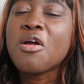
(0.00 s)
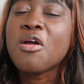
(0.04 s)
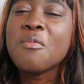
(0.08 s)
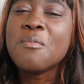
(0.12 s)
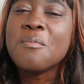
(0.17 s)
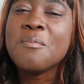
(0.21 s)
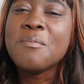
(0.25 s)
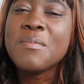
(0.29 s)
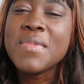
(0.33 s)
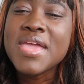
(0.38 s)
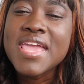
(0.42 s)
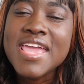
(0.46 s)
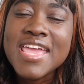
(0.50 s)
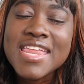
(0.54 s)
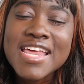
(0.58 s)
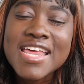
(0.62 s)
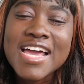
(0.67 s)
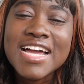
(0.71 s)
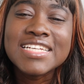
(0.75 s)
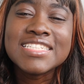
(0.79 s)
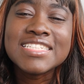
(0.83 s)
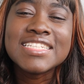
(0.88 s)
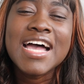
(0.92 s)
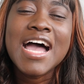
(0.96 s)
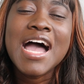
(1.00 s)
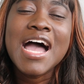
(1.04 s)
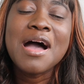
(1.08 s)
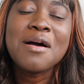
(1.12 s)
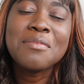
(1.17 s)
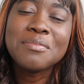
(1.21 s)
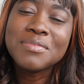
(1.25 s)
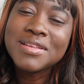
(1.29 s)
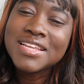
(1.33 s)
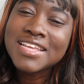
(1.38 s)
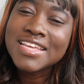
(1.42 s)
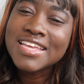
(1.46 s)
are made as
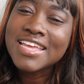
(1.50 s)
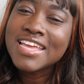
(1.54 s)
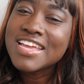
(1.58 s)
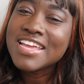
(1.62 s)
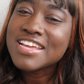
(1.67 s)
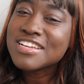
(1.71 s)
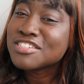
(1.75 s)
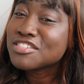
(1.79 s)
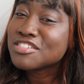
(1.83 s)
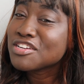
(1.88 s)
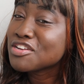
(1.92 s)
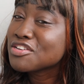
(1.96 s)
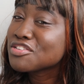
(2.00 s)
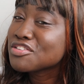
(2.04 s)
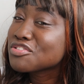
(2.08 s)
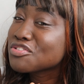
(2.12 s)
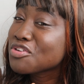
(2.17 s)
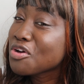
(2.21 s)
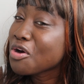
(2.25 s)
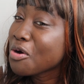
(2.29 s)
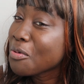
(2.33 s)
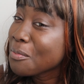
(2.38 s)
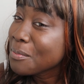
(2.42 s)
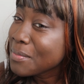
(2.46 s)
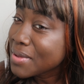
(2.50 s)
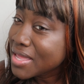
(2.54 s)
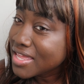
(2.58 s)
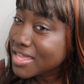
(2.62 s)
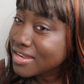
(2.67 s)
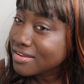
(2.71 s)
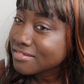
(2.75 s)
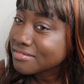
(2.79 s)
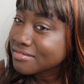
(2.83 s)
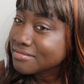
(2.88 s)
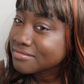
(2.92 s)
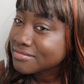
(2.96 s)
applications come
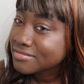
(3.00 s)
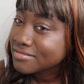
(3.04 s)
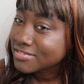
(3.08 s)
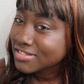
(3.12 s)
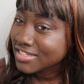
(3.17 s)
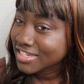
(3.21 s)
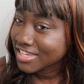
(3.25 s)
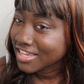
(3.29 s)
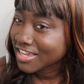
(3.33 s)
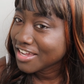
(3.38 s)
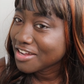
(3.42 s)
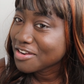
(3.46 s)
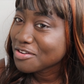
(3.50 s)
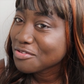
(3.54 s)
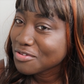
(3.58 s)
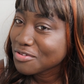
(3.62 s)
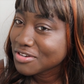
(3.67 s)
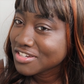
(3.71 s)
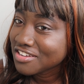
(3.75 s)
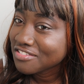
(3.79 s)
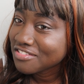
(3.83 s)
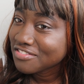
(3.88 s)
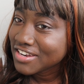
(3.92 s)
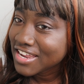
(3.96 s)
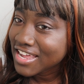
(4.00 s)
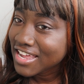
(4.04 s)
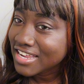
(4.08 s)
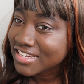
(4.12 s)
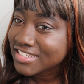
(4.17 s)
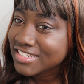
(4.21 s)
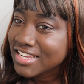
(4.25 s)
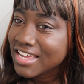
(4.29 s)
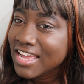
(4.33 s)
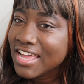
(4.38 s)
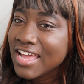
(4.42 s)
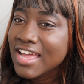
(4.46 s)
in. Take a note of
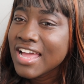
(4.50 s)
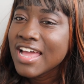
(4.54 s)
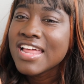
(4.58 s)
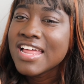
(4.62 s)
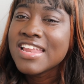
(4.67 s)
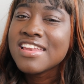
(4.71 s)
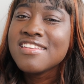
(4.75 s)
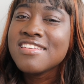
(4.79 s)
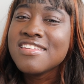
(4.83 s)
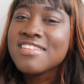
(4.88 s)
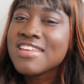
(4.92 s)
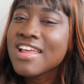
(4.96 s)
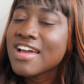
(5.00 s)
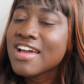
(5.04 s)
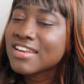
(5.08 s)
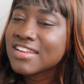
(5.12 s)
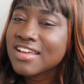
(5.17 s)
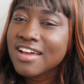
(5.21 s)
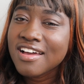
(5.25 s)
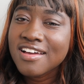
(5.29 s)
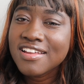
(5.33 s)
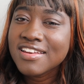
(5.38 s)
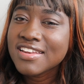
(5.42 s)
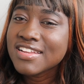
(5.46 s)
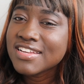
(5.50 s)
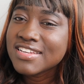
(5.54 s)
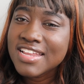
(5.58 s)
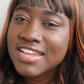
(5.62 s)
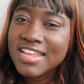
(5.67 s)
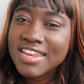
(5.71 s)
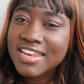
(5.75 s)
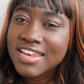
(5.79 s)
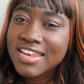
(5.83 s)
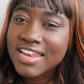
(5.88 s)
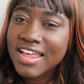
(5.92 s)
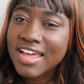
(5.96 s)
that. Not at the
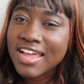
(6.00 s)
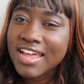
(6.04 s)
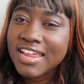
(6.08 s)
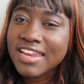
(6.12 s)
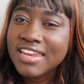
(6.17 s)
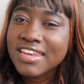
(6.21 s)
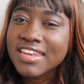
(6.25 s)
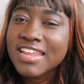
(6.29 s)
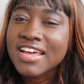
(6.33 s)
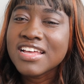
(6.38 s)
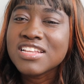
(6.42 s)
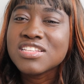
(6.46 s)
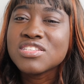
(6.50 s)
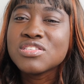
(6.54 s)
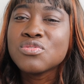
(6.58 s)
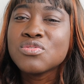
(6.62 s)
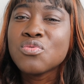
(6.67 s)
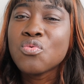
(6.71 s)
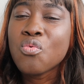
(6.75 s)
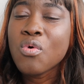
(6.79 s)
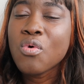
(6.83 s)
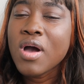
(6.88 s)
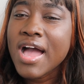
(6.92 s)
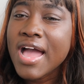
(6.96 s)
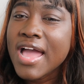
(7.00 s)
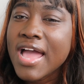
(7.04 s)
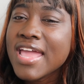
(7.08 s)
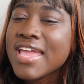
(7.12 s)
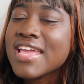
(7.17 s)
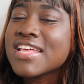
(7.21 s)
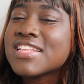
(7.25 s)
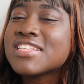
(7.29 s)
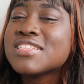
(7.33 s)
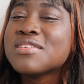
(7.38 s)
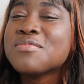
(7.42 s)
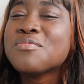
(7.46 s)
deadline. That's why
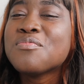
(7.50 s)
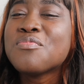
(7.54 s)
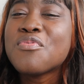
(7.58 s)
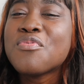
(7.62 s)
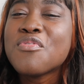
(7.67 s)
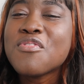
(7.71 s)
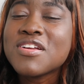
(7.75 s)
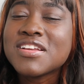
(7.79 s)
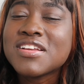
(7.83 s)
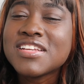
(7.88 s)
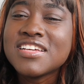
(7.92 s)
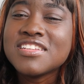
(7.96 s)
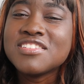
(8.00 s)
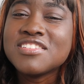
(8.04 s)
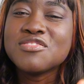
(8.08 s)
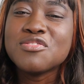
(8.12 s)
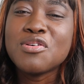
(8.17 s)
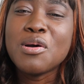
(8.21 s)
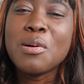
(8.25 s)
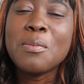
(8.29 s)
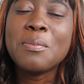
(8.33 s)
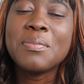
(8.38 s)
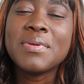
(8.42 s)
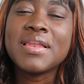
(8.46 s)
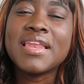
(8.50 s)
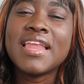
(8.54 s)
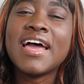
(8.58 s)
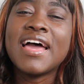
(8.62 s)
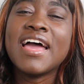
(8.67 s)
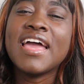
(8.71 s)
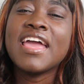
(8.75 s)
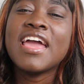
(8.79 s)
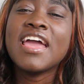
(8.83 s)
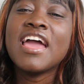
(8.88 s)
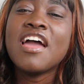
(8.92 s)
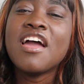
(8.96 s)
it's important to
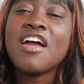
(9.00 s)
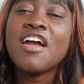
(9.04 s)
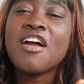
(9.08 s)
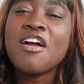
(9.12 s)
apply